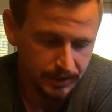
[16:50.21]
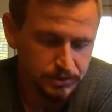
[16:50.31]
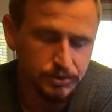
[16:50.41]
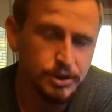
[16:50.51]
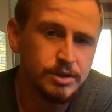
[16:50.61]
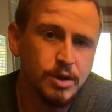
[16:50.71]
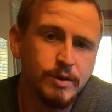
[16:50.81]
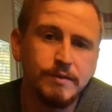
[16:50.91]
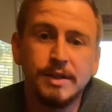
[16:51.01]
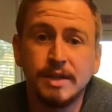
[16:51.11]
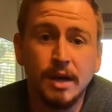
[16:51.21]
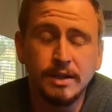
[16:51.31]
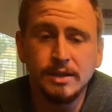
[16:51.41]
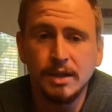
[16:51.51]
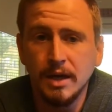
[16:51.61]
So just know if it
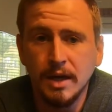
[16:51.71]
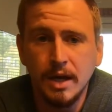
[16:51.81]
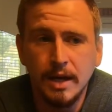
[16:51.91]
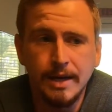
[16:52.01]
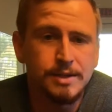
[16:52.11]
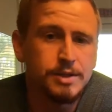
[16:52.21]
does, it's